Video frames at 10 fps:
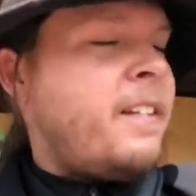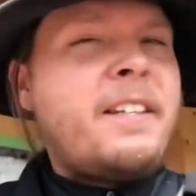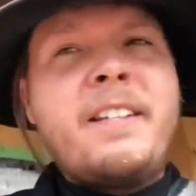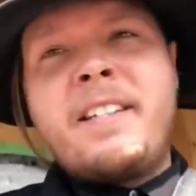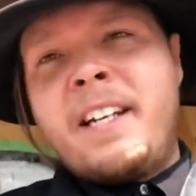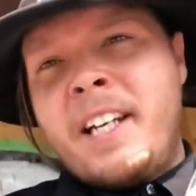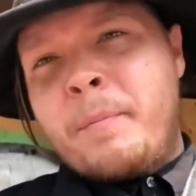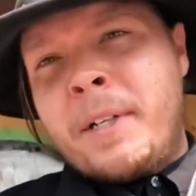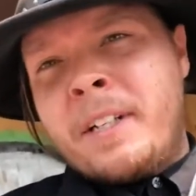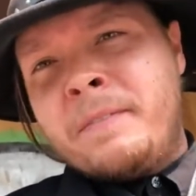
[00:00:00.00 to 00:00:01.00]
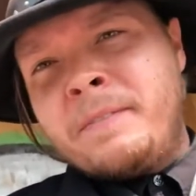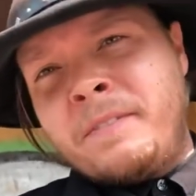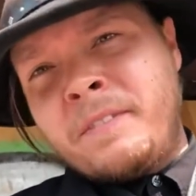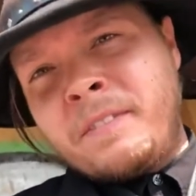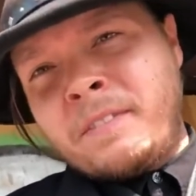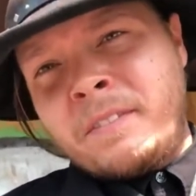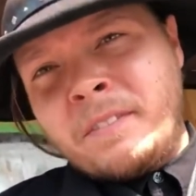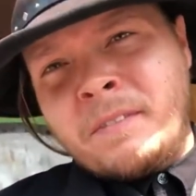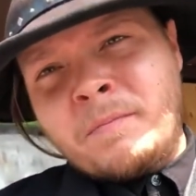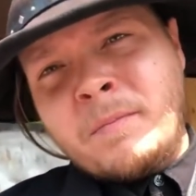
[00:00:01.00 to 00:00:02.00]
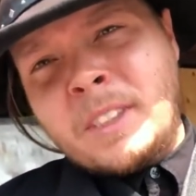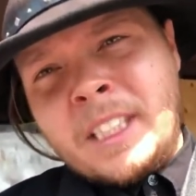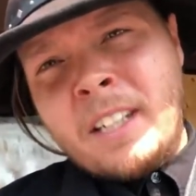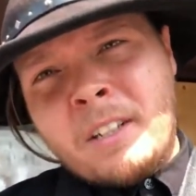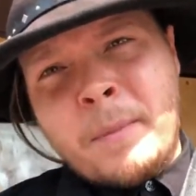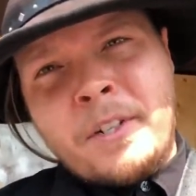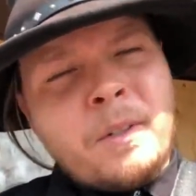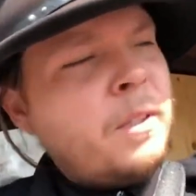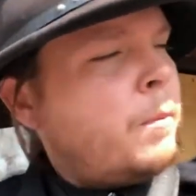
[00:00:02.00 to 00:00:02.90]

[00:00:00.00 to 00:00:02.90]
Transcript: this is sitting up here. Get on my shoulder,